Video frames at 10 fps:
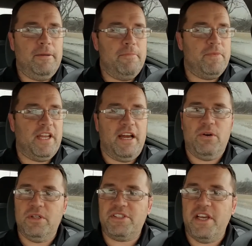And I
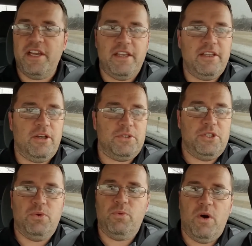always say, do
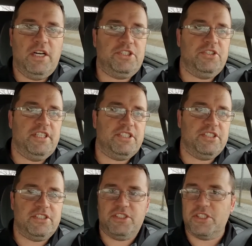you wash your
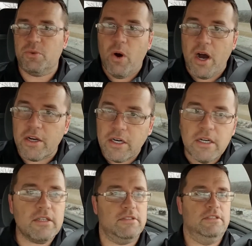dishes in just water?
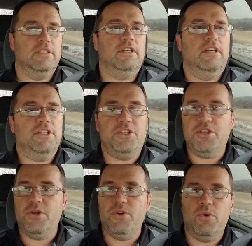Do
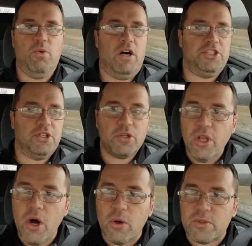you wash your
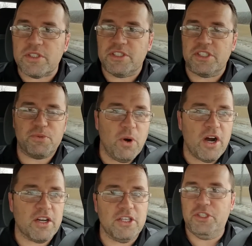clothes in just
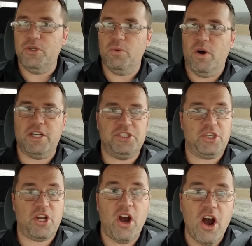water? Do you wash your
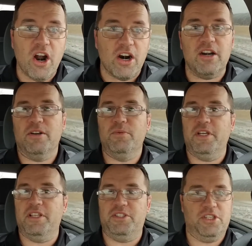car
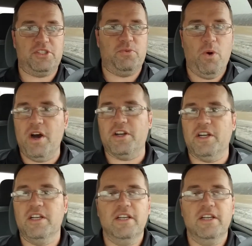with just water?